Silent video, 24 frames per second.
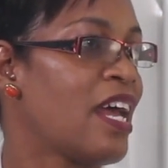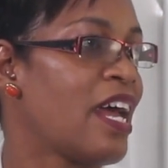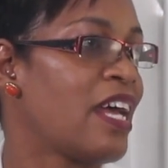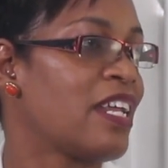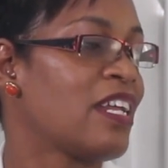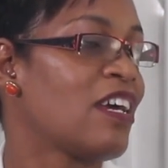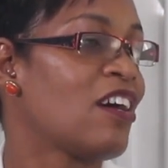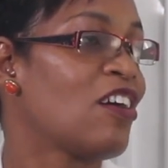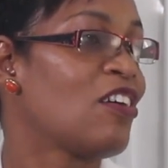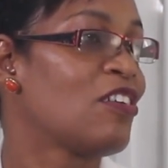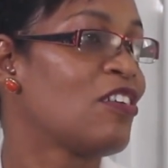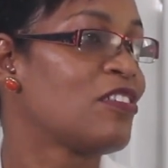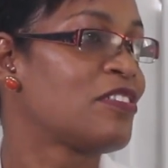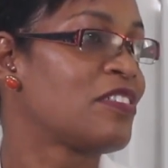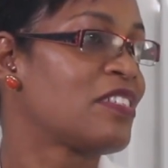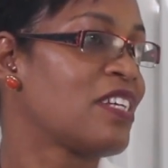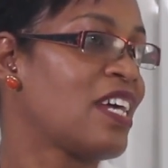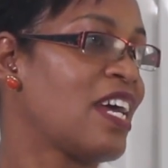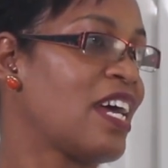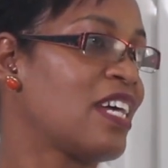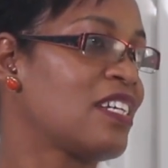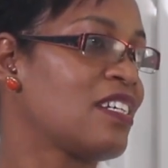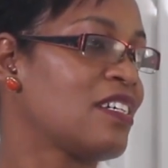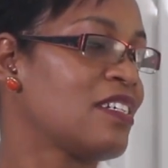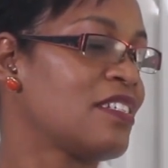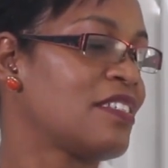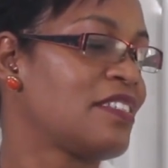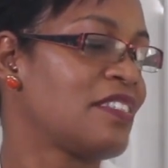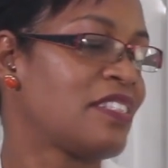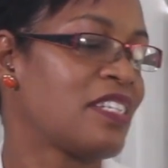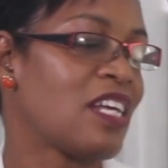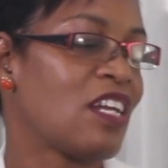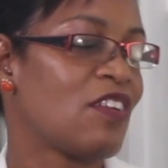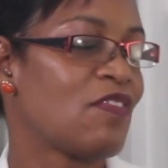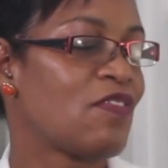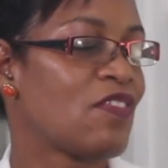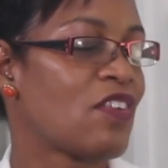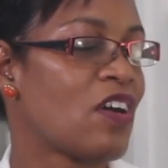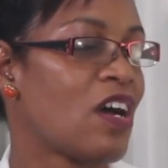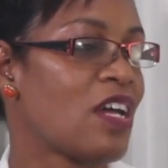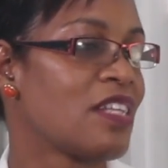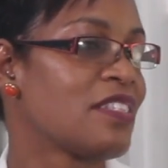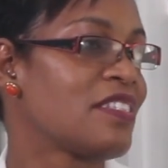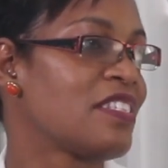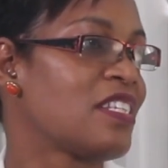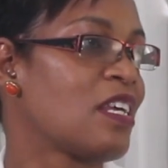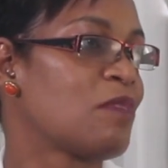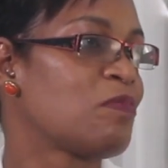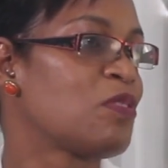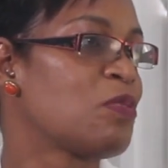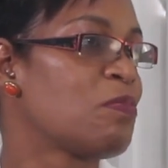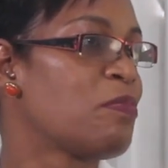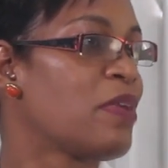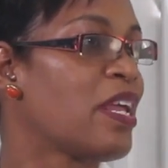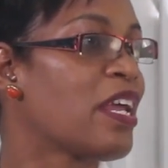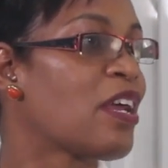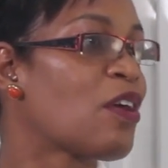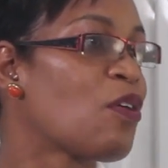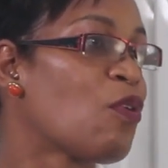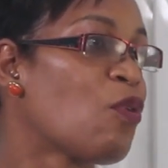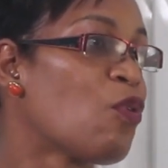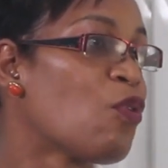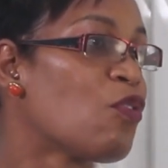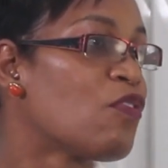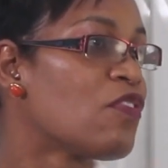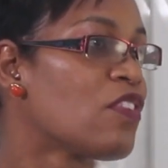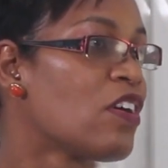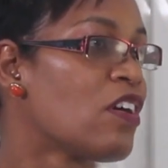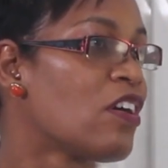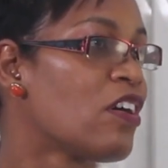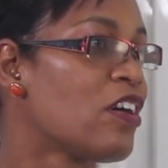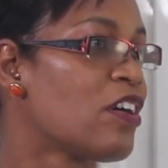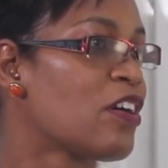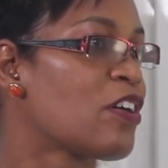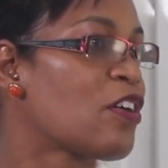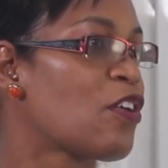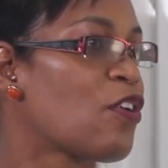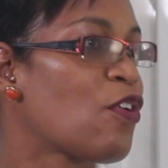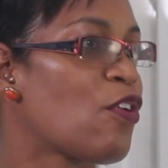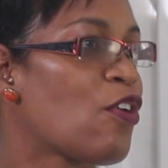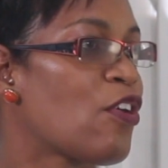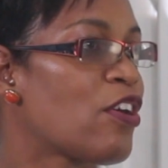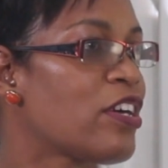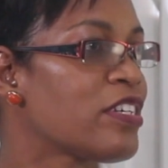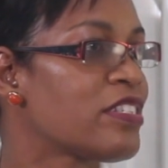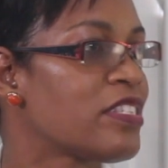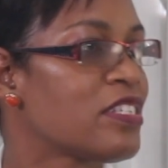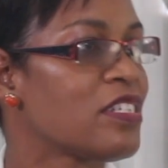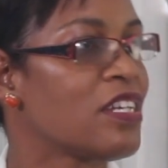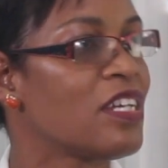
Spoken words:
And I also had a self-concept makeover course,